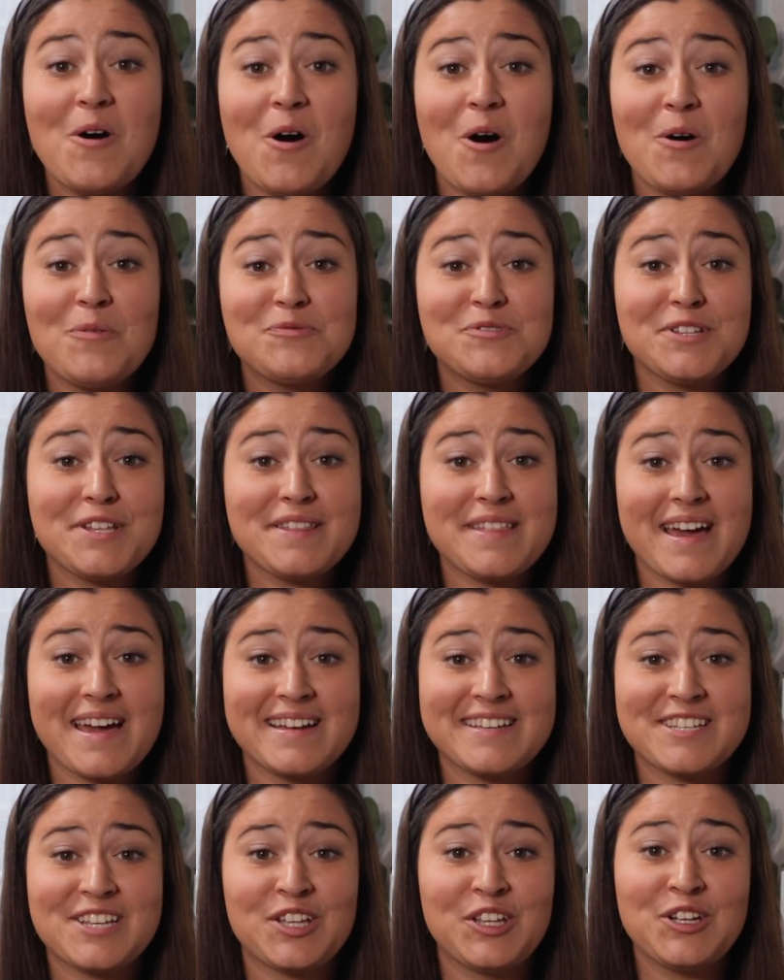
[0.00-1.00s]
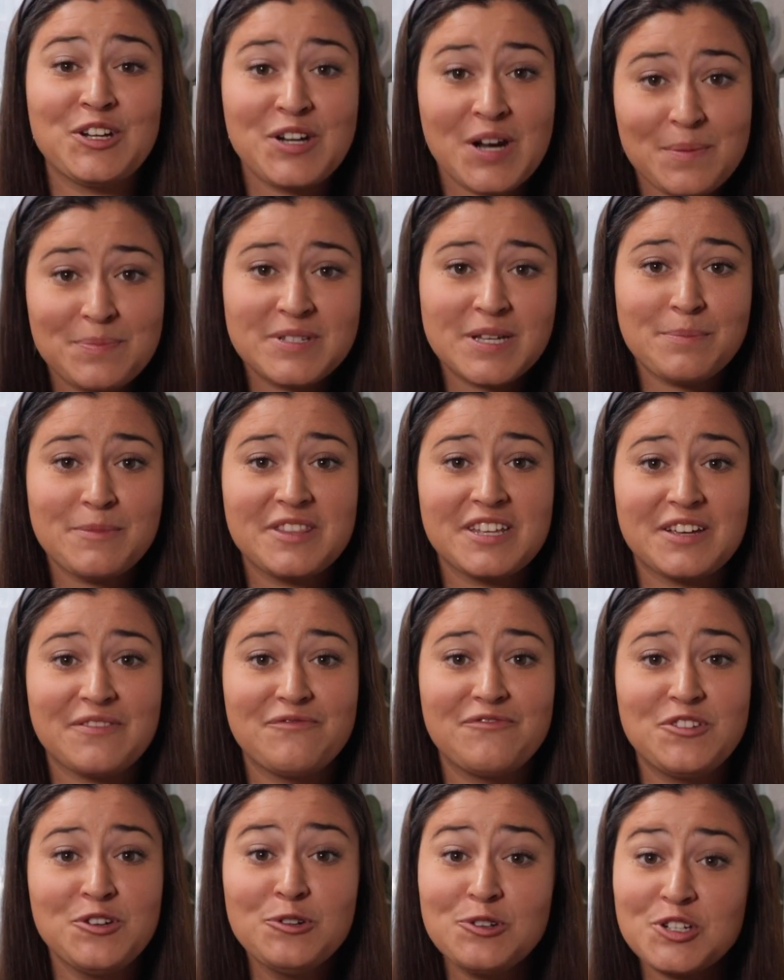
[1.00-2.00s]
Hopefully that has cleared up some of the
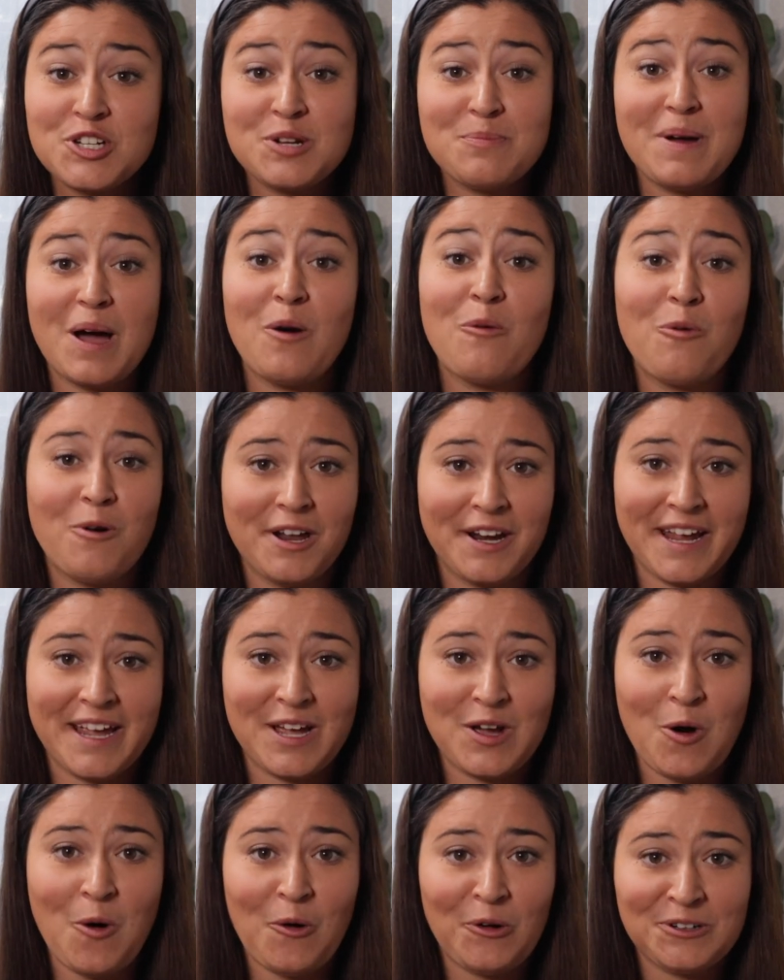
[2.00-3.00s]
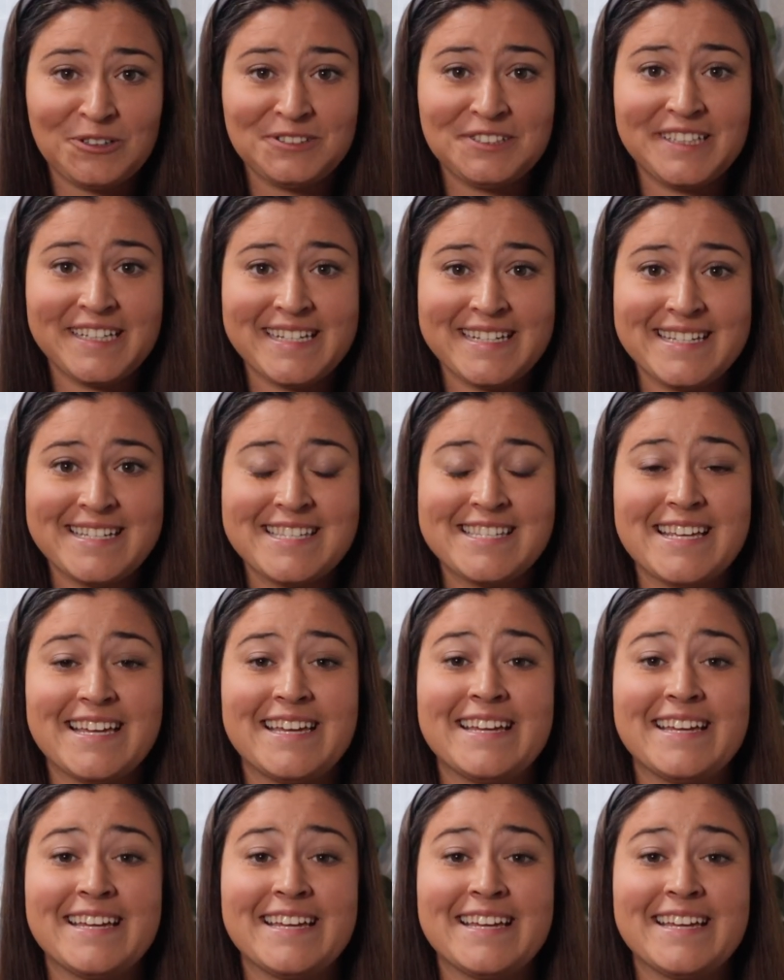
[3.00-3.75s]
confusion about what a coral is.